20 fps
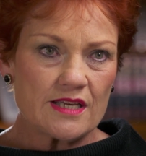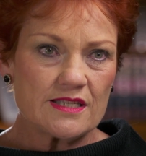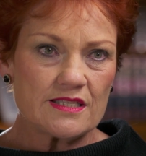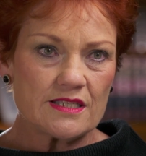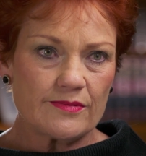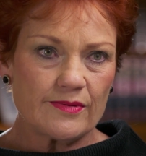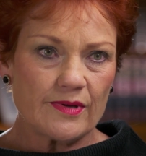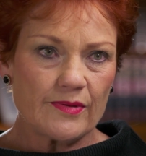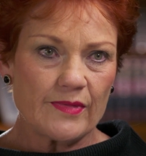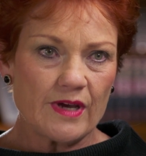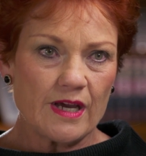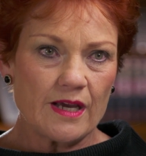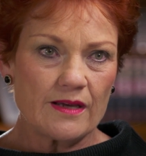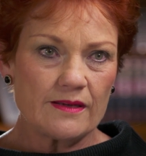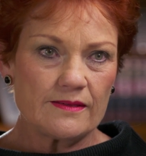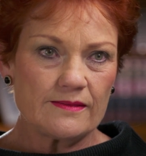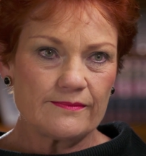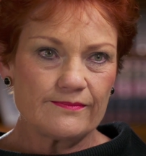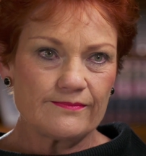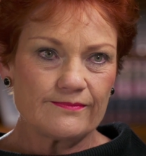has to be
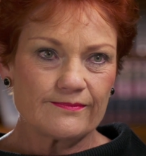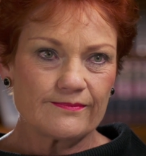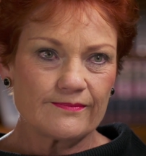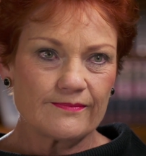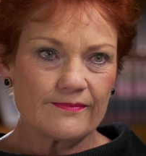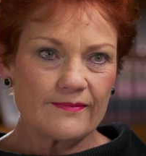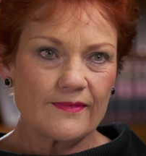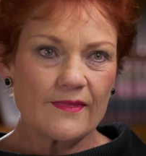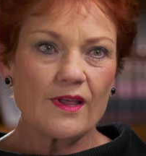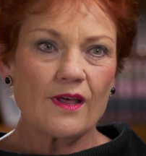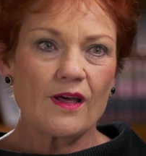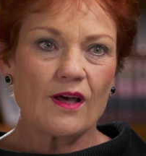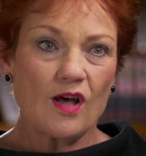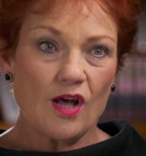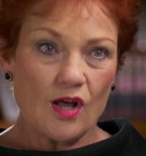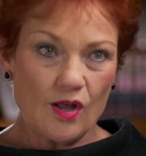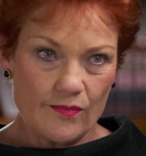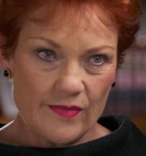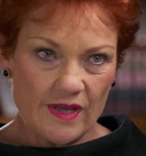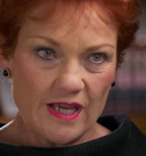made,
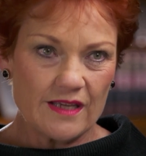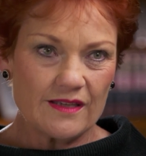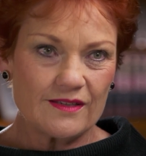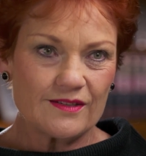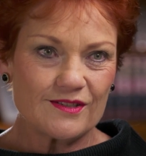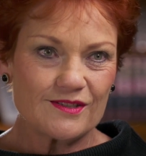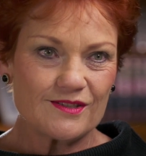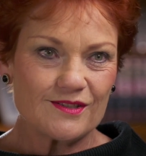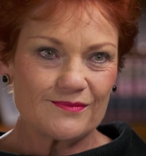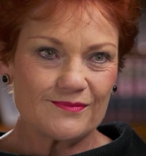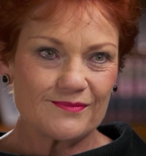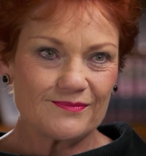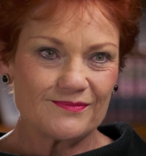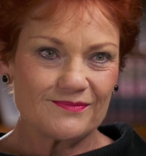I'll make it.